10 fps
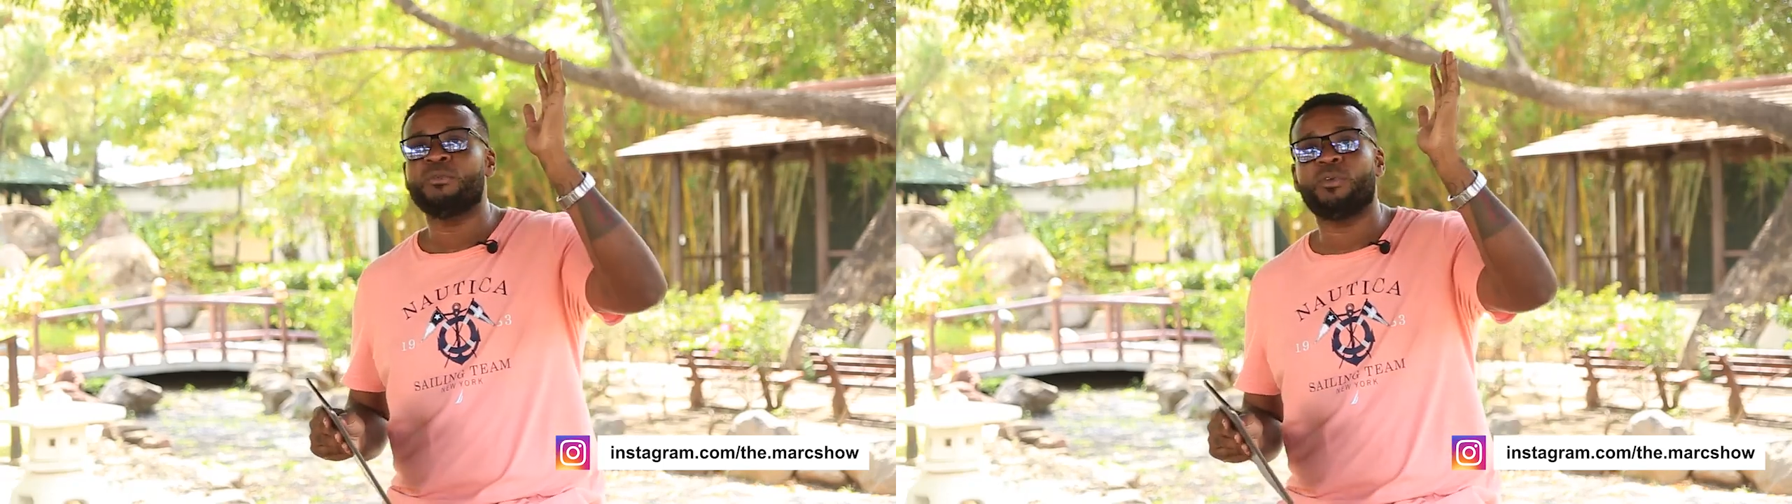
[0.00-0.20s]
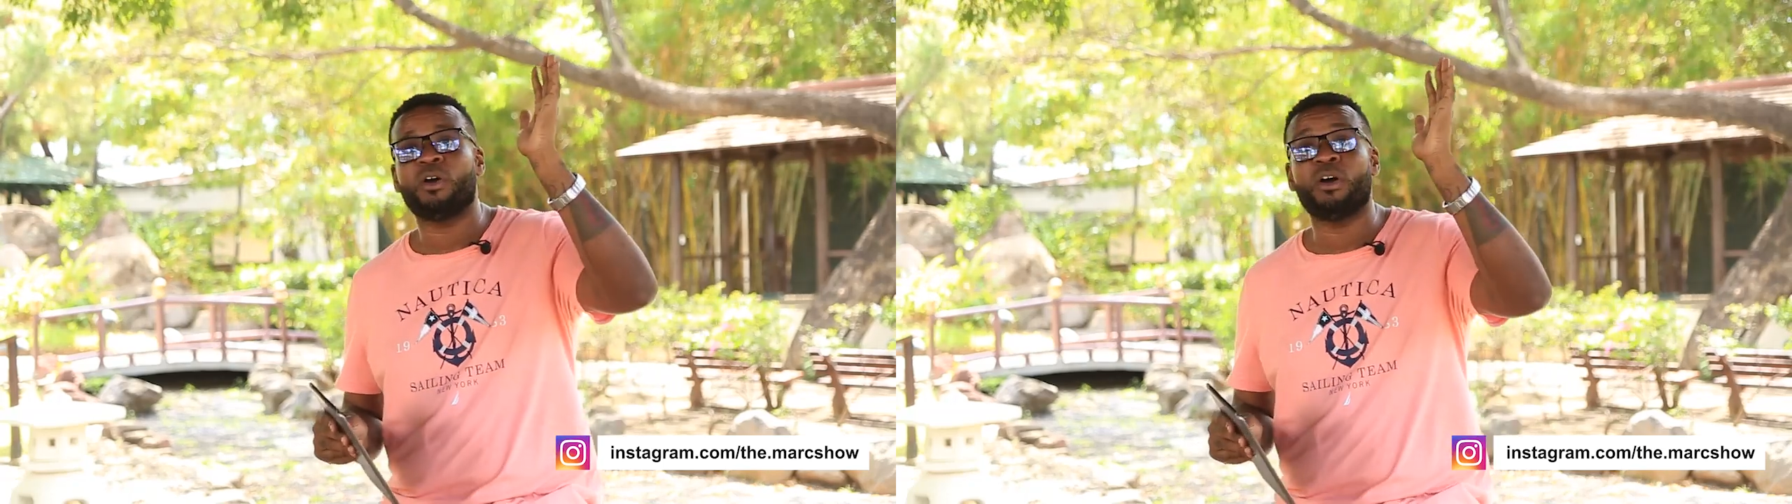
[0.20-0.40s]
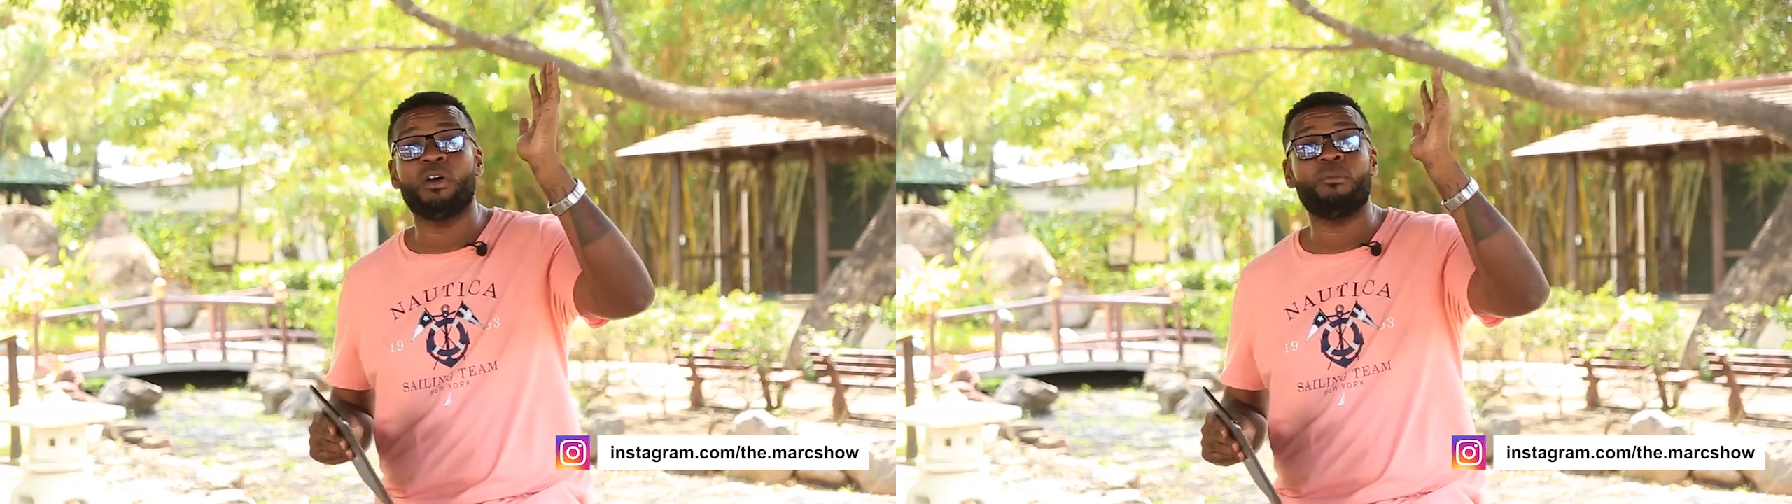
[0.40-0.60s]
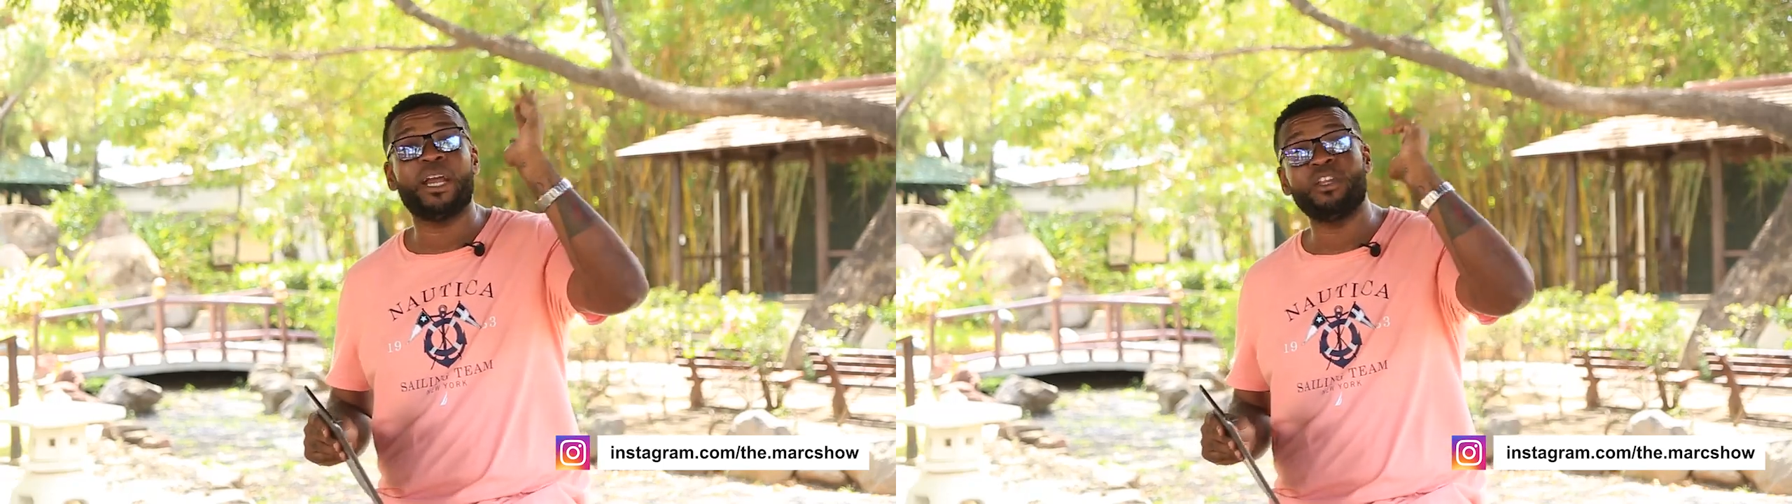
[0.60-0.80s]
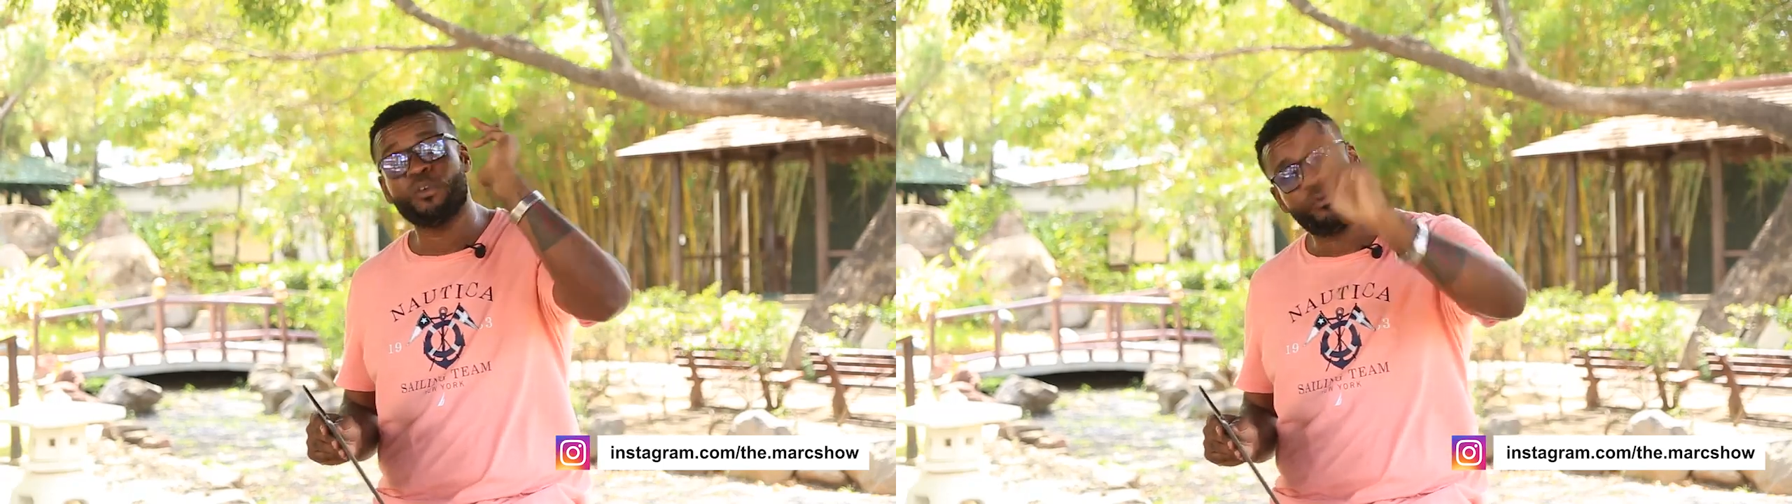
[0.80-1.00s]
for
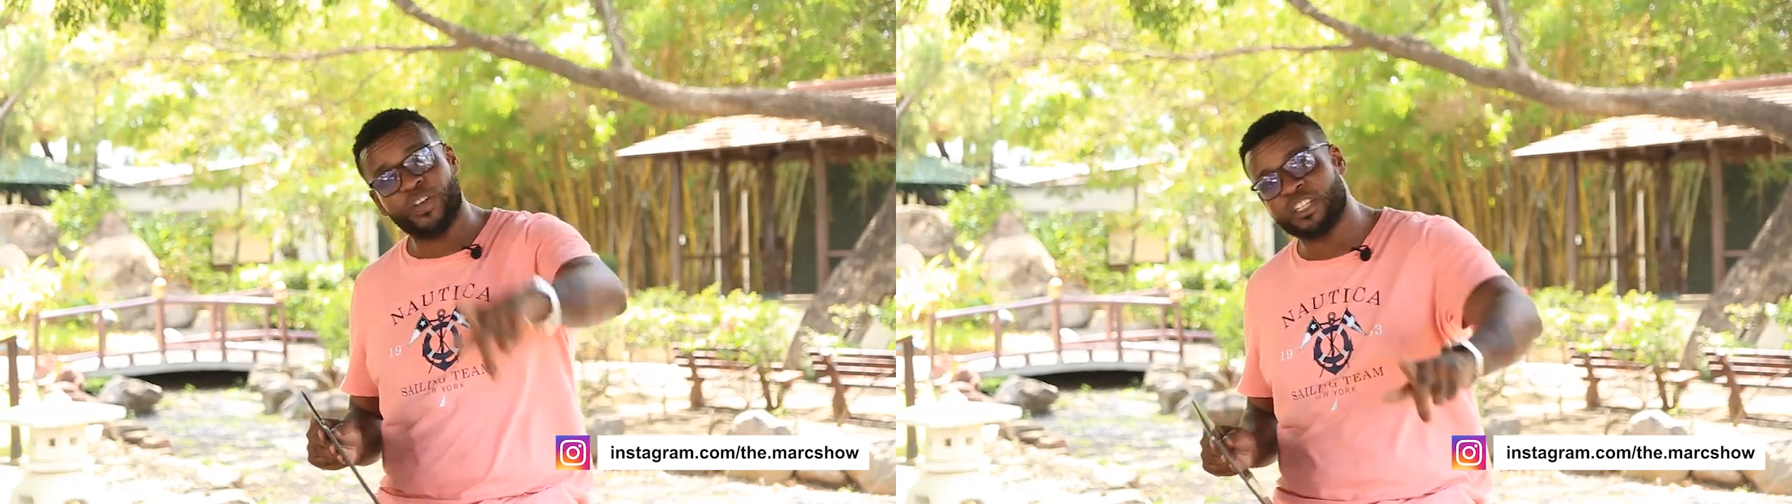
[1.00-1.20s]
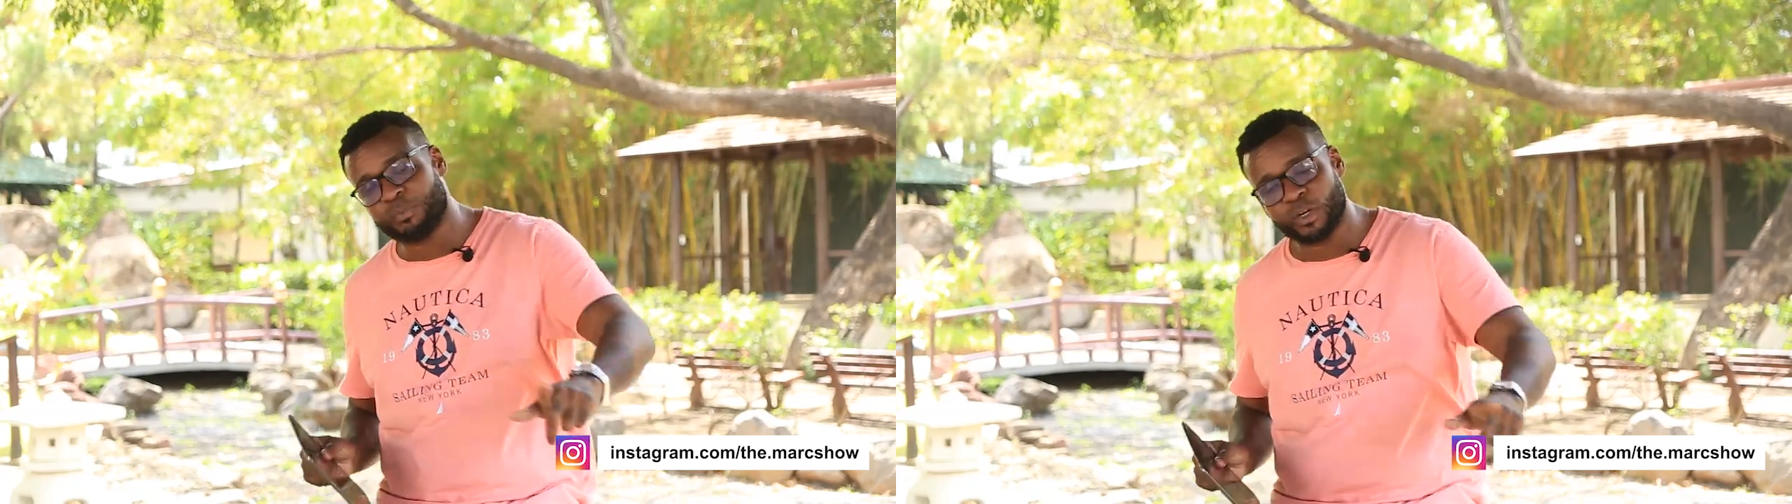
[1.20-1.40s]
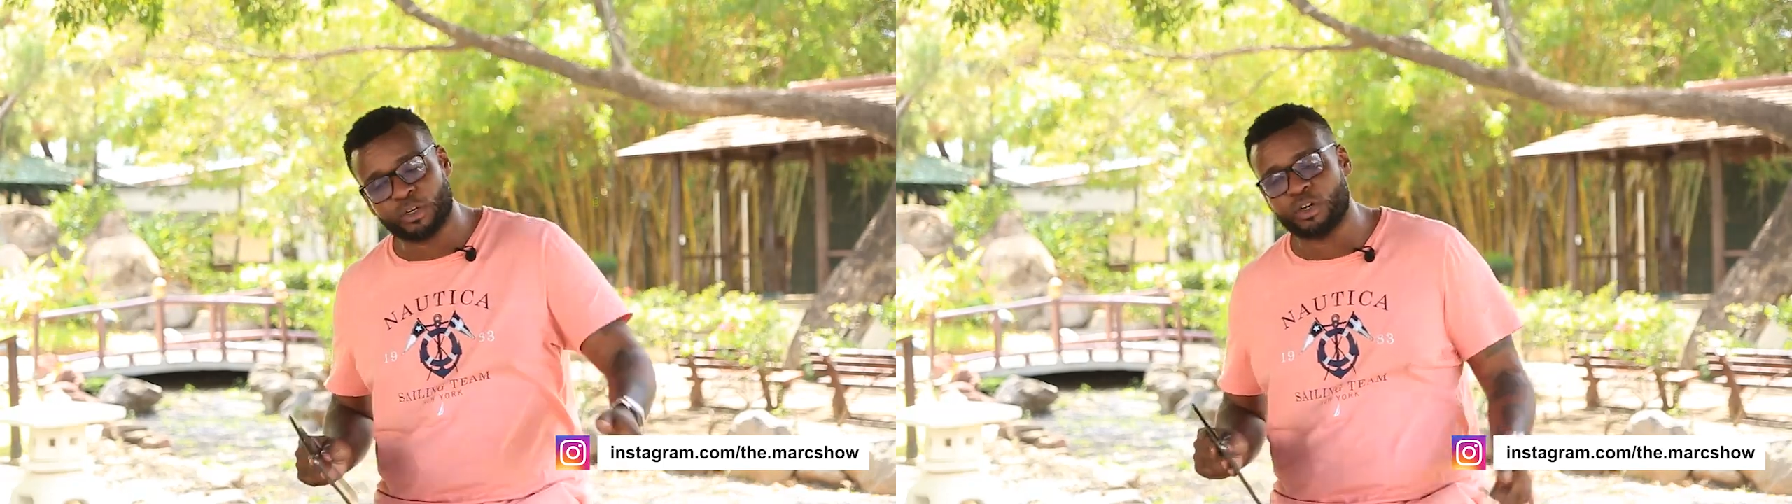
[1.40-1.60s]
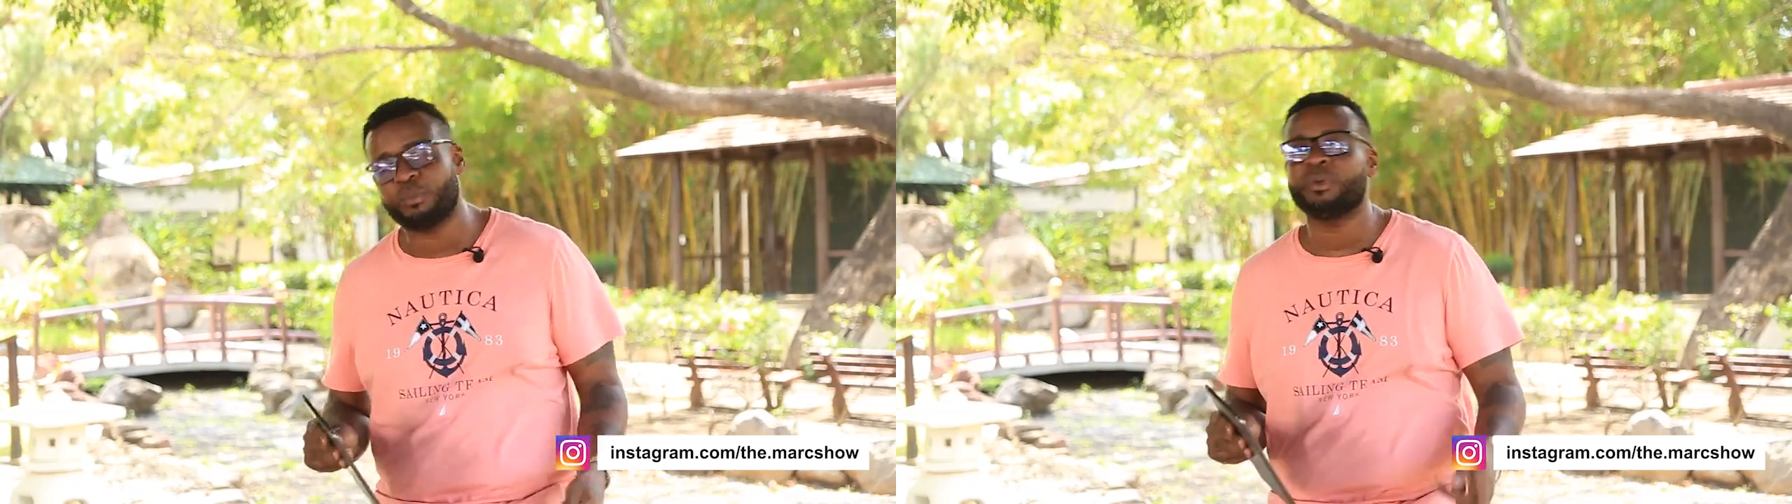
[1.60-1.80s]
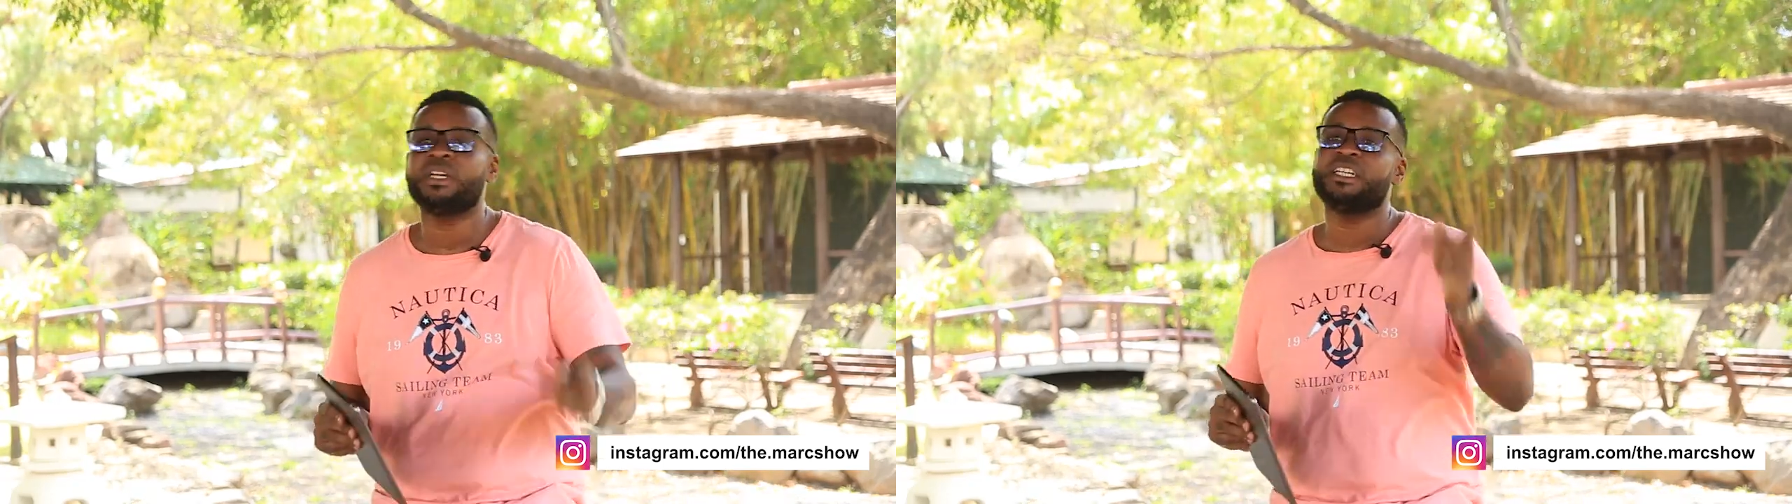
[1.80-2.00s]
my new facebook group